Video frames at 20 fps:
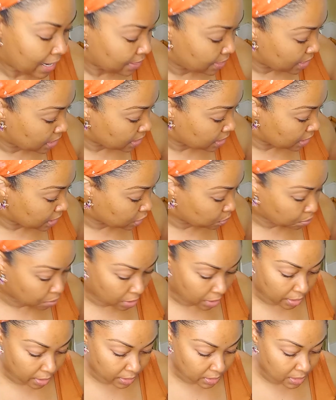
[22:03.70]
I think these
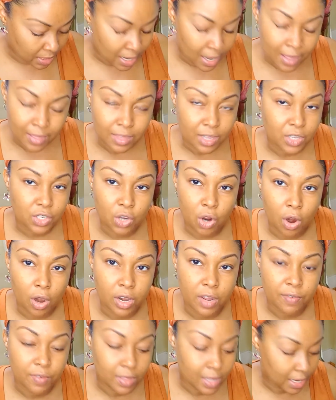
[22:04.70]
products, these
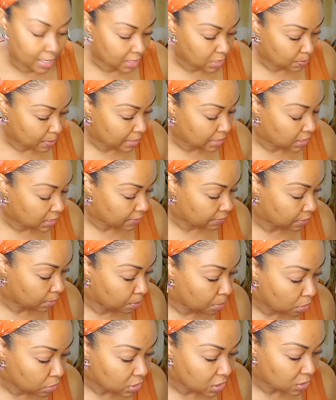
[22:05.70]
aren't even that expensive. The
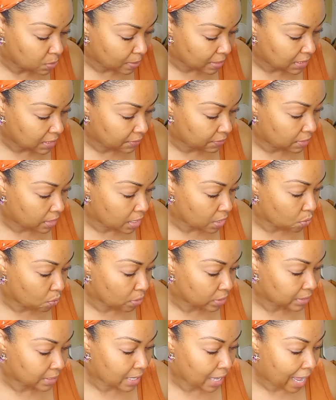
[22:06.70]
most expensive thing
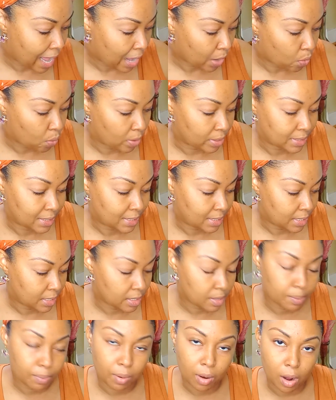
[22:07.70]
was the Aqua
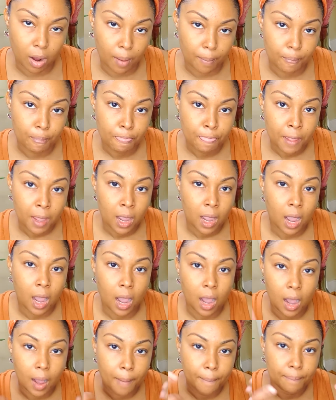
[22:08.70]
and Bomb
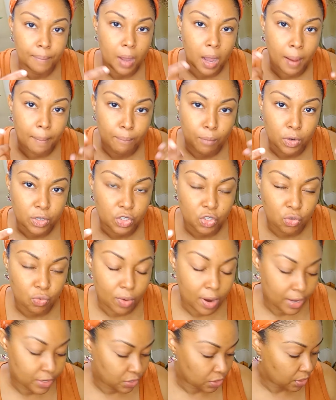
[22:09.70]

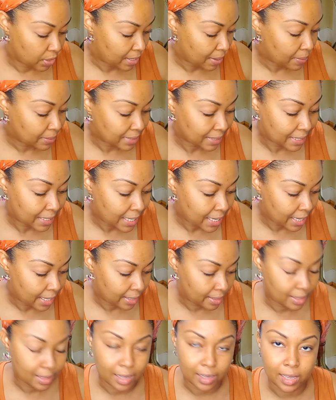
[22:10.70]
moisturizer, and that was a
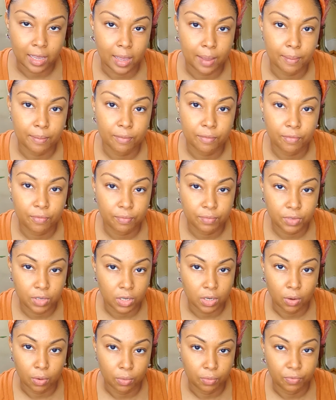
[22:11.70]
kit that came,
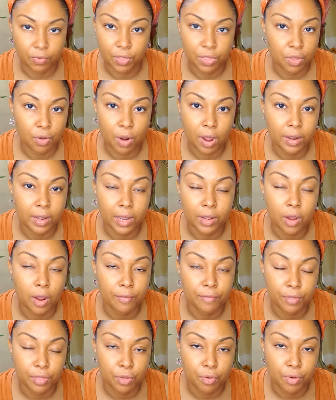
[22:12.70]
you know, and I
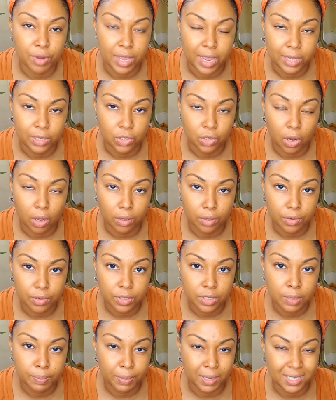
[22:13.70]
got for
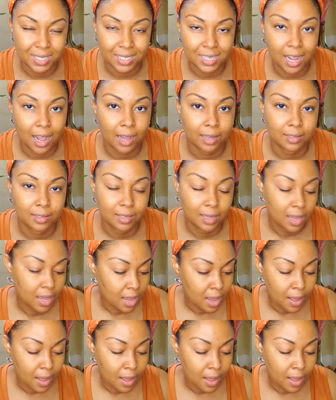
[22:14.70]
$38 plus tax.